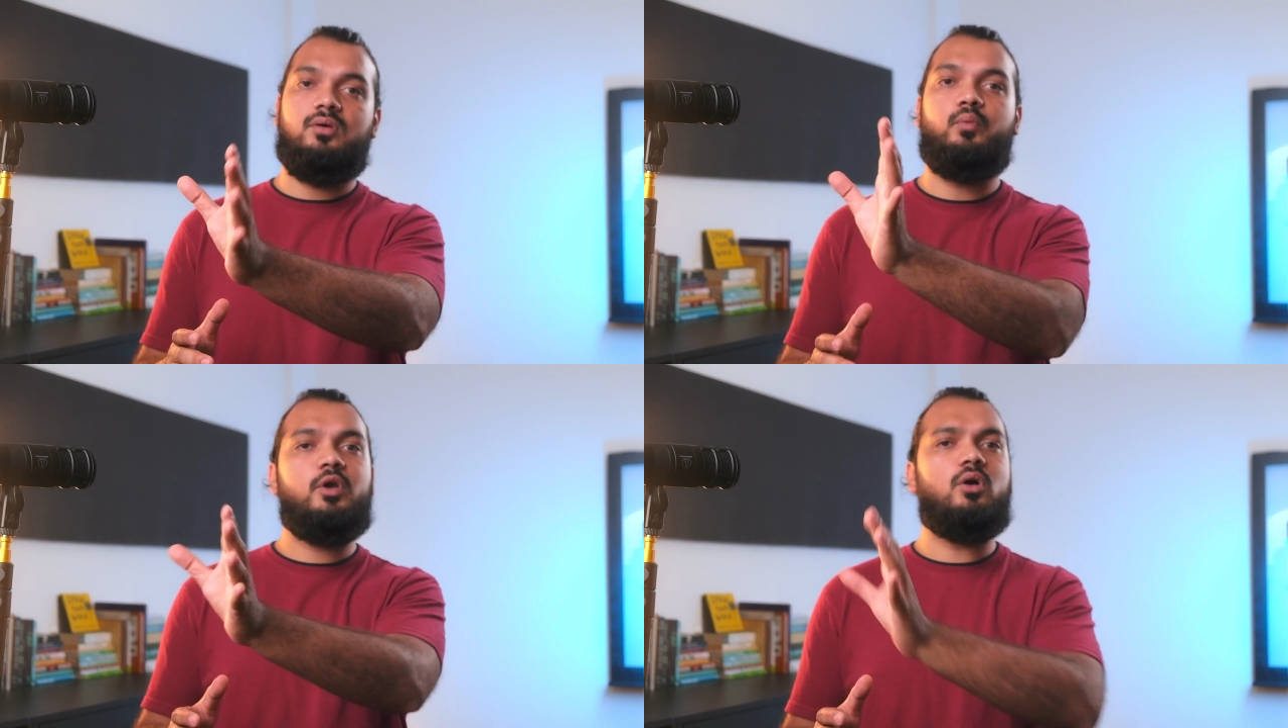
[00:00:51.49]

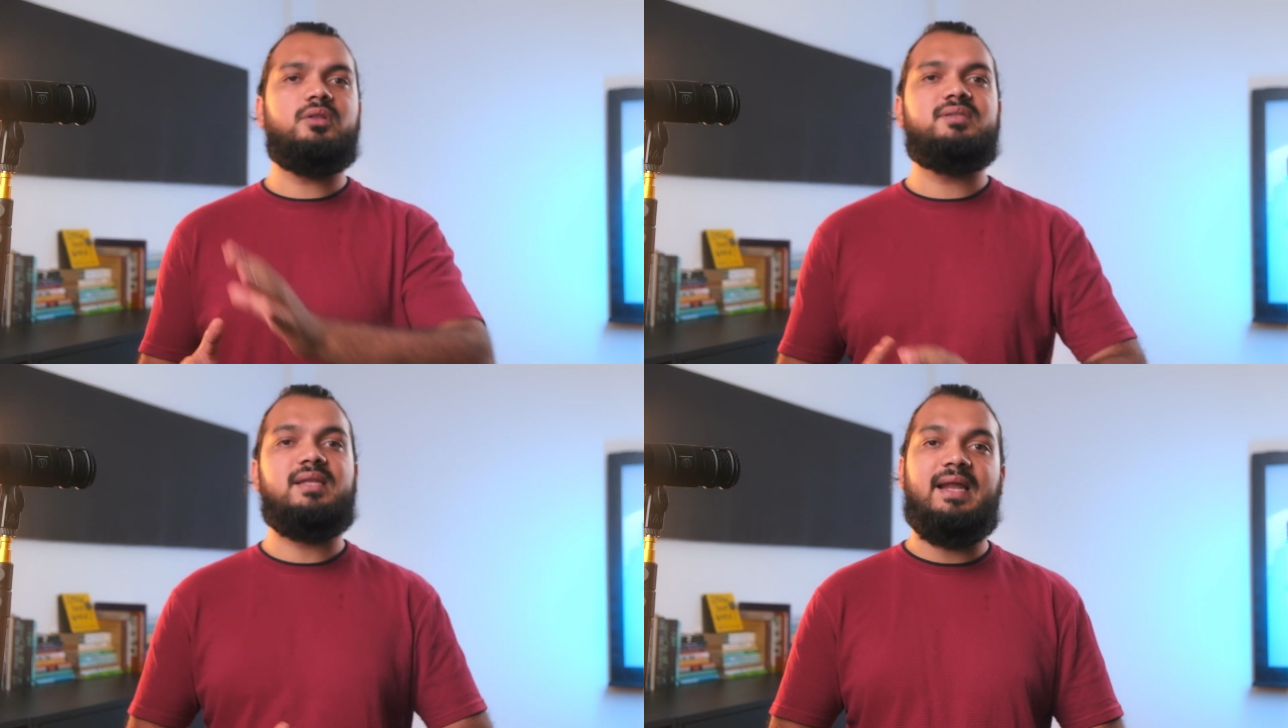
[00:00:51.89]
We call
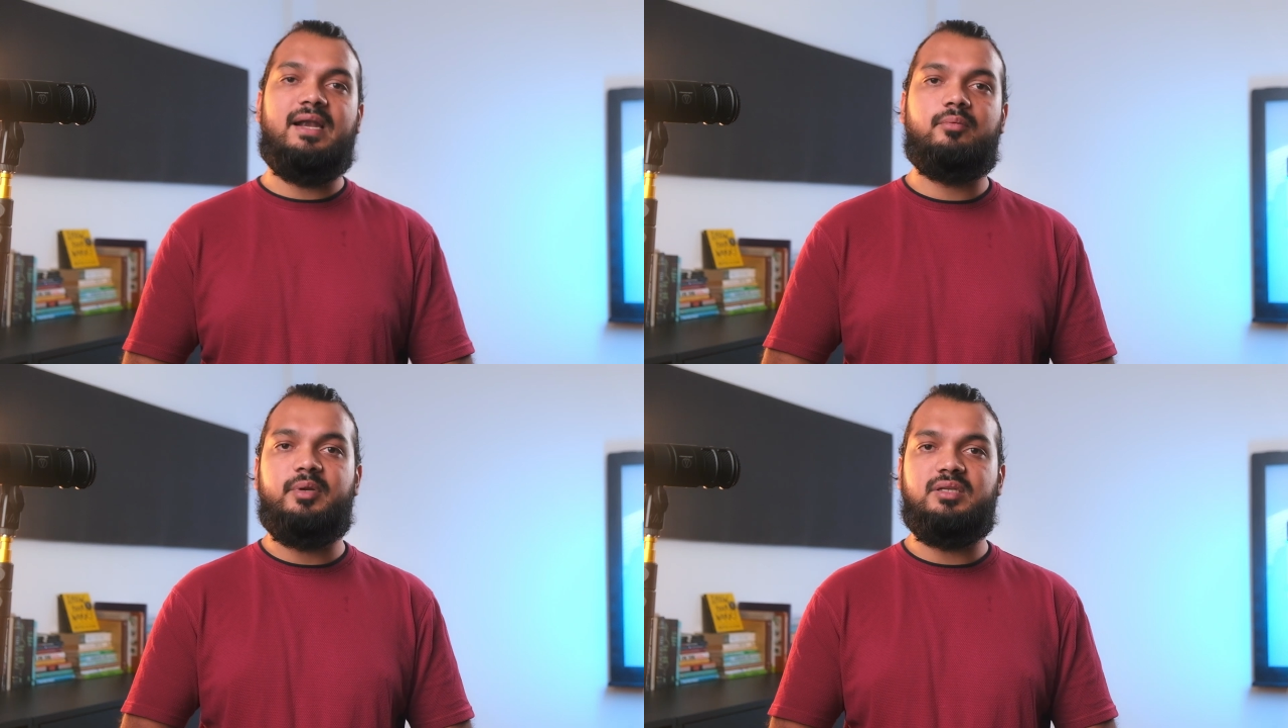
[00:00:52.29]
this a
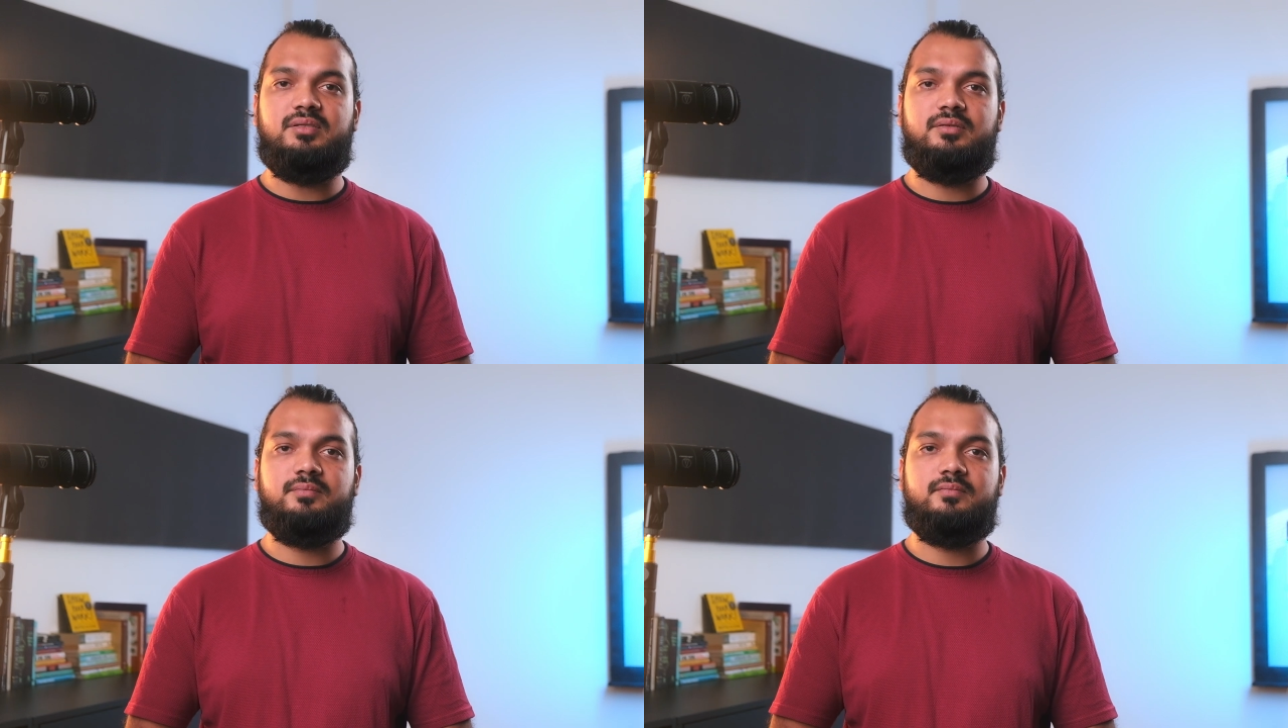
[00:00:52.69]
land
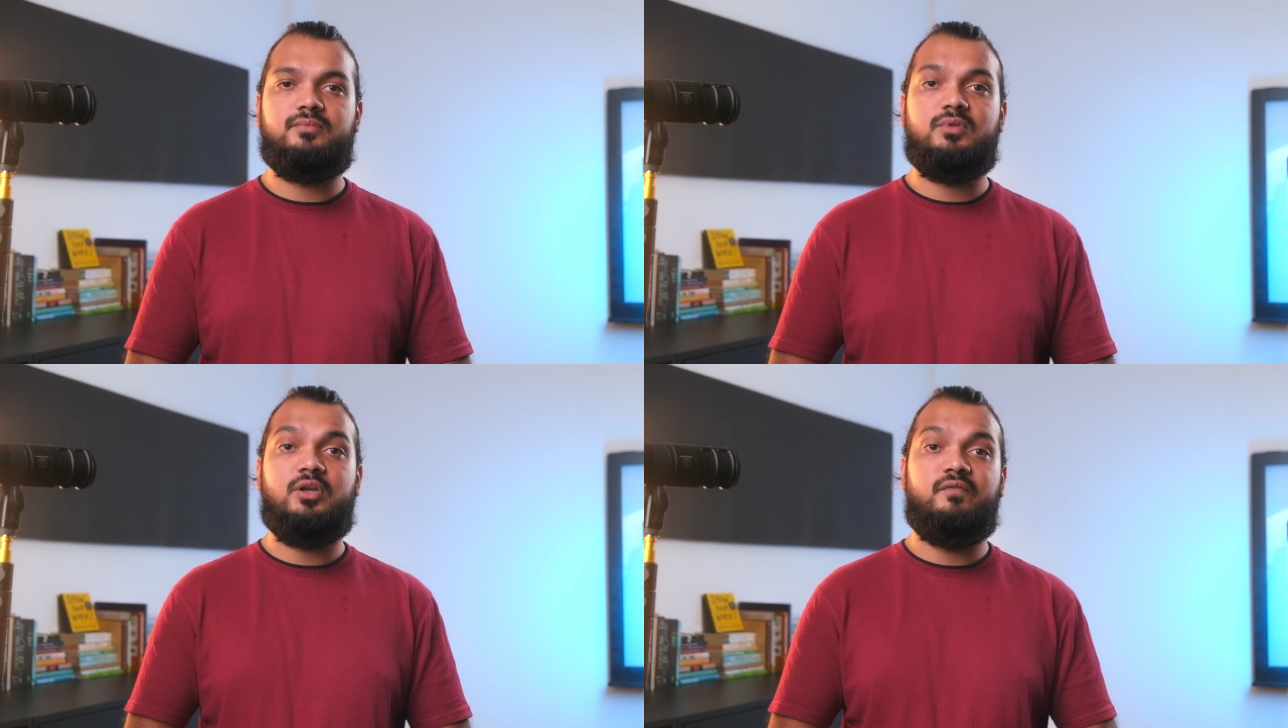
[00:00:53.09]
breeze,
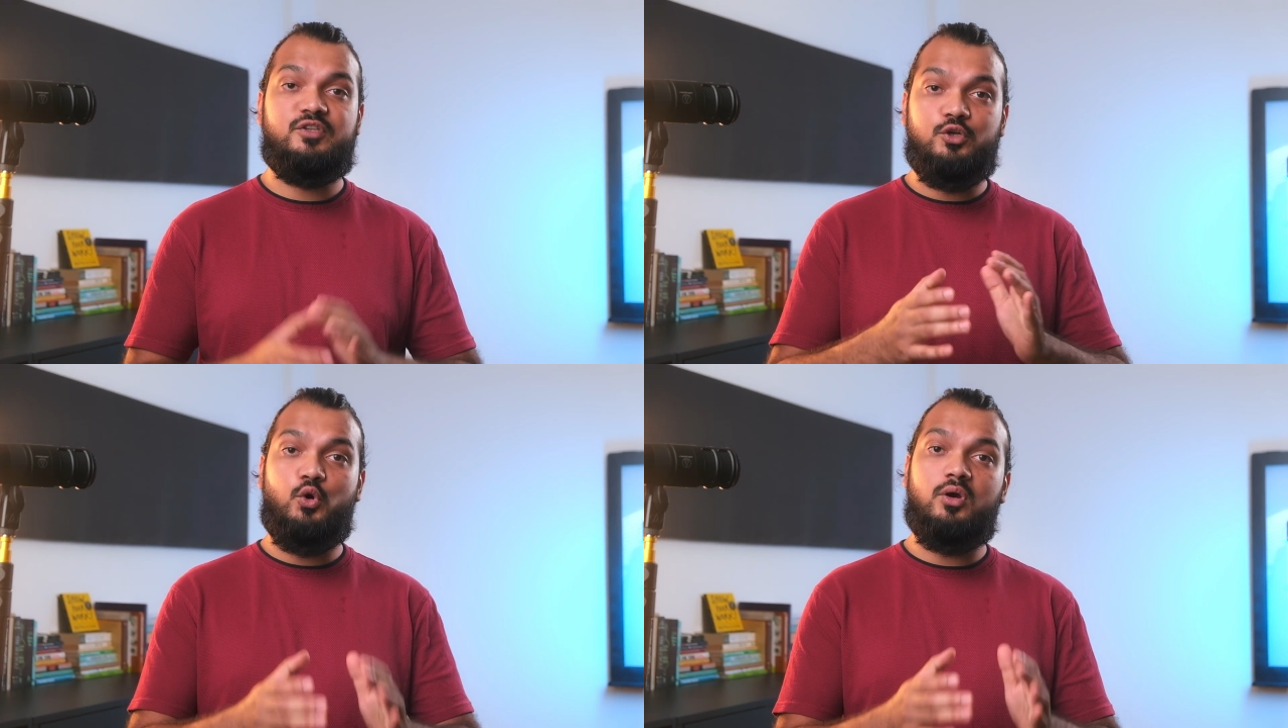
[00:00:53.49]

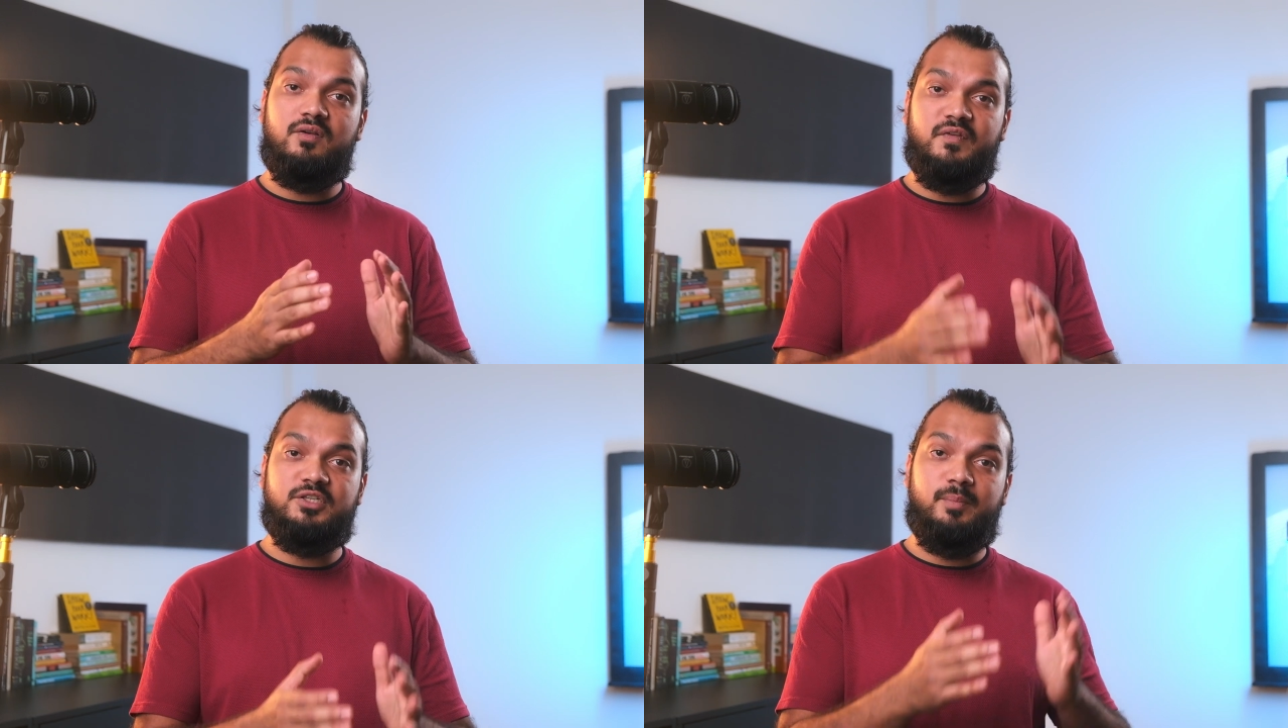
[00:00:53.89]
which local
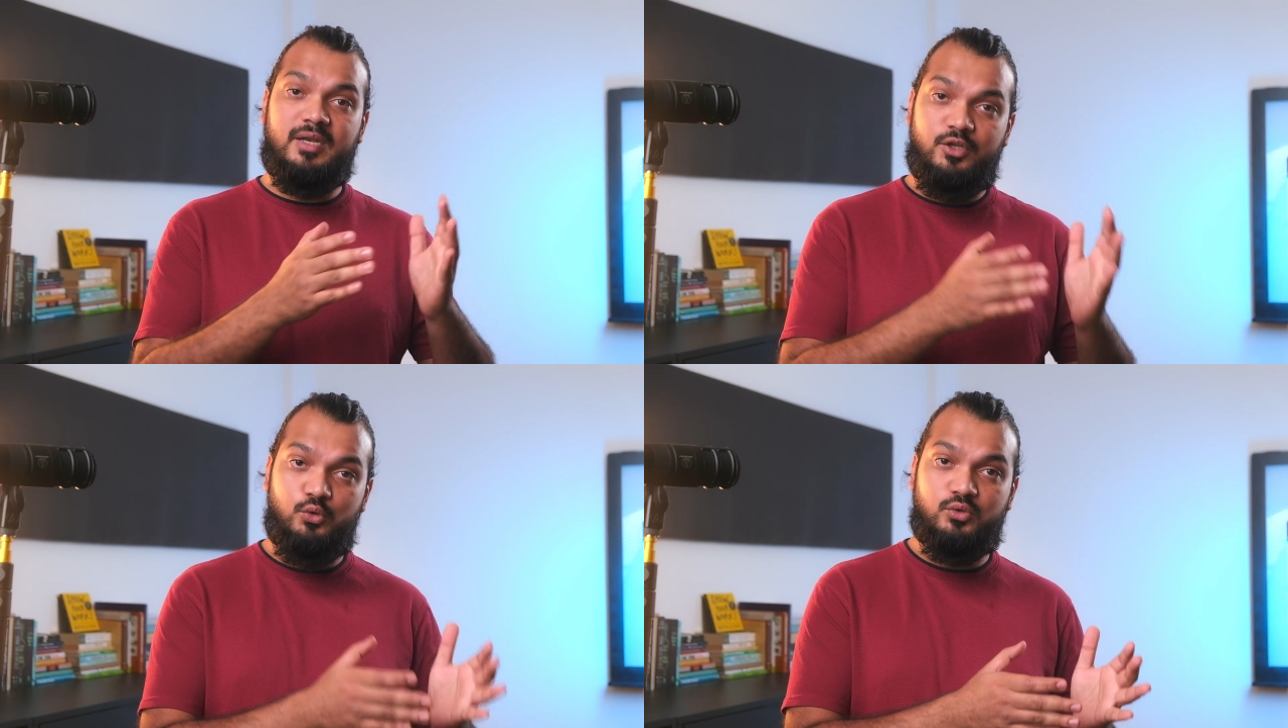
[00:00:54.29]
fishermen
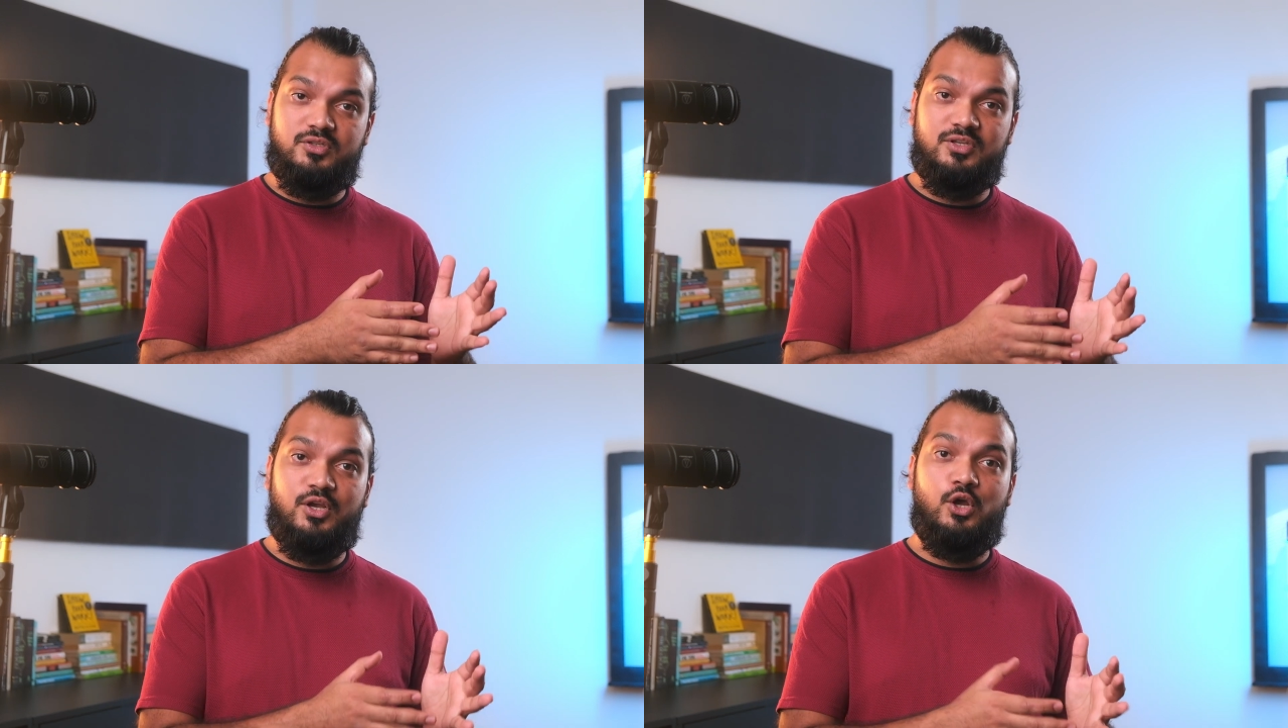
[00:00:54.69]
use